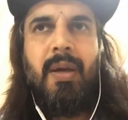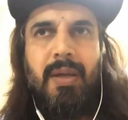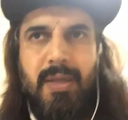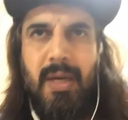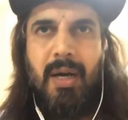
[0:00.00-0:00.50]

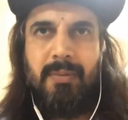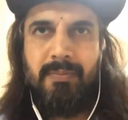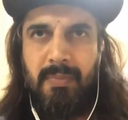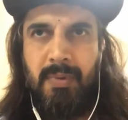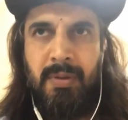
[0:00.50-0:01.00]

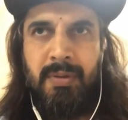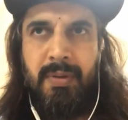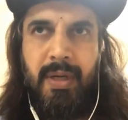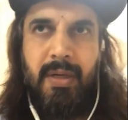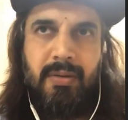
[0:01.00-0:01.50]

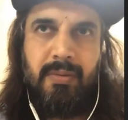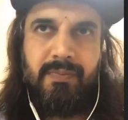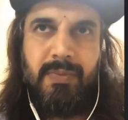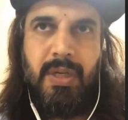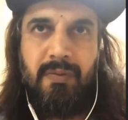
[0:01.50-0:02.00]
Yeah,
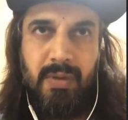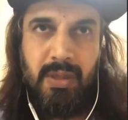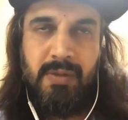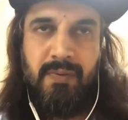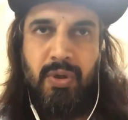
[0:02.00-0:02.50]
it
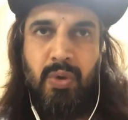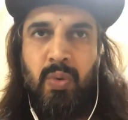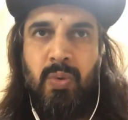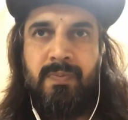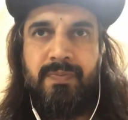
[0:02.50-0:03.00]
works for
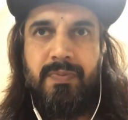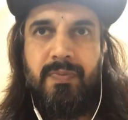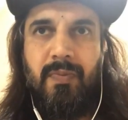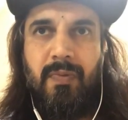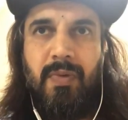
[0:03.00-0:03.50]
you
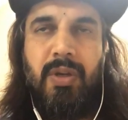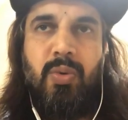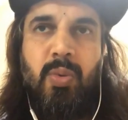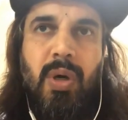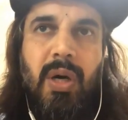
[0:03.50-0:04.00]
when
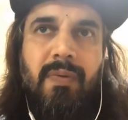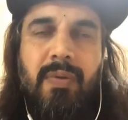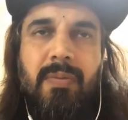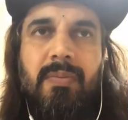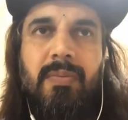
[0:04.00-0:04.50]
you are
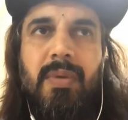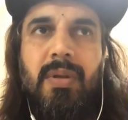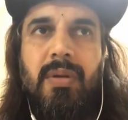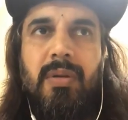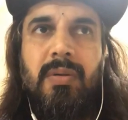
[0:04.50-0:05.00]
from
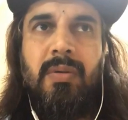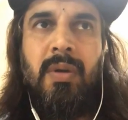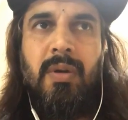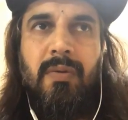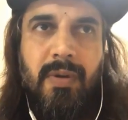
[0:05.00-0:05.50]
the
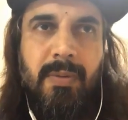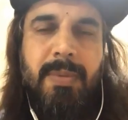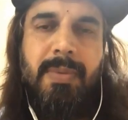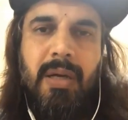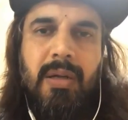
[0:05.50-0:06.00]

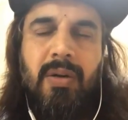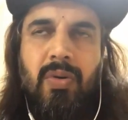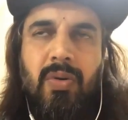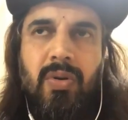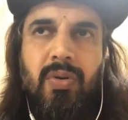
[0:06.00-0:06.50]
filmy
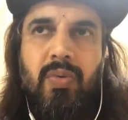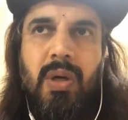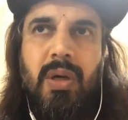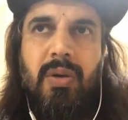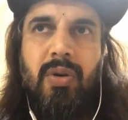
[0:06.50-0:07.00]
background, or
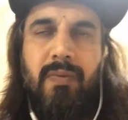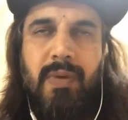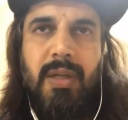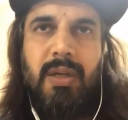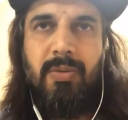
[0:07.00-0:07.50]
you, your
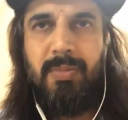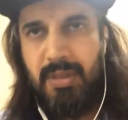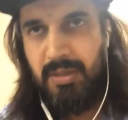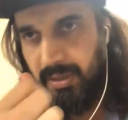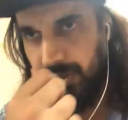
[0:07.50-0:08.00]
father, your
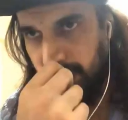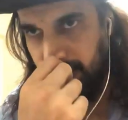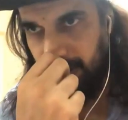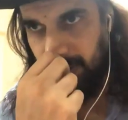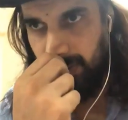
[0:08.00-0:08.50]
mother,
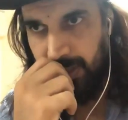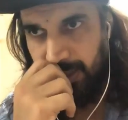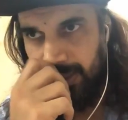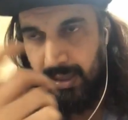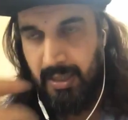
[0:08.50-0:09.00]
you know,
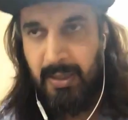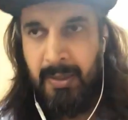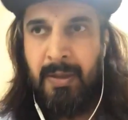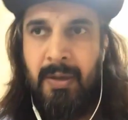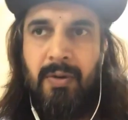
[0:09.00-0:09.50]
they are
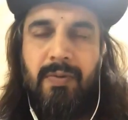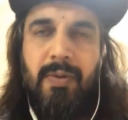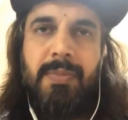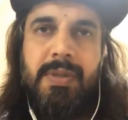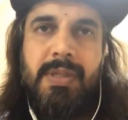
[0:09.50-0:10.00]

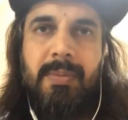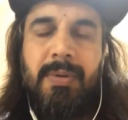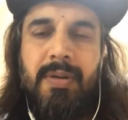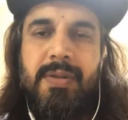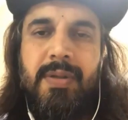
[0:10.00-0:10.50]
from the same
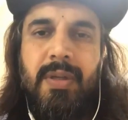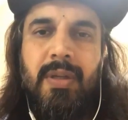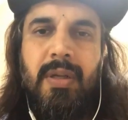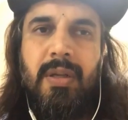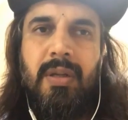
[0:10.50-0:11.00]

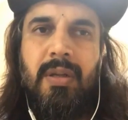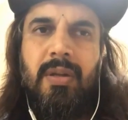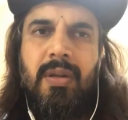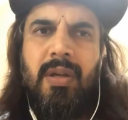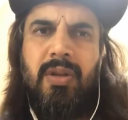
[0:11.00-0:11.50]
industry, then
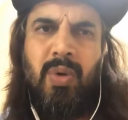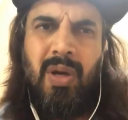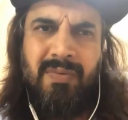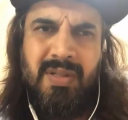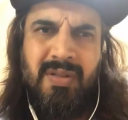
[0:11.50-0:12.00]
you
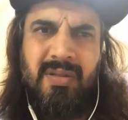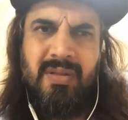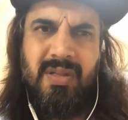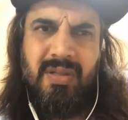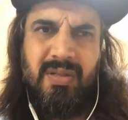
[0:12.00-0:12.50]
have
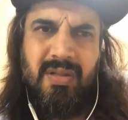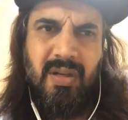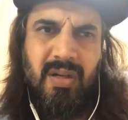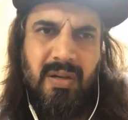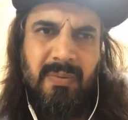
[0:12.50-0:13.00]
just
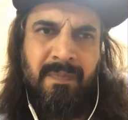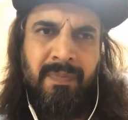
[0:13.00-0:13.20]
a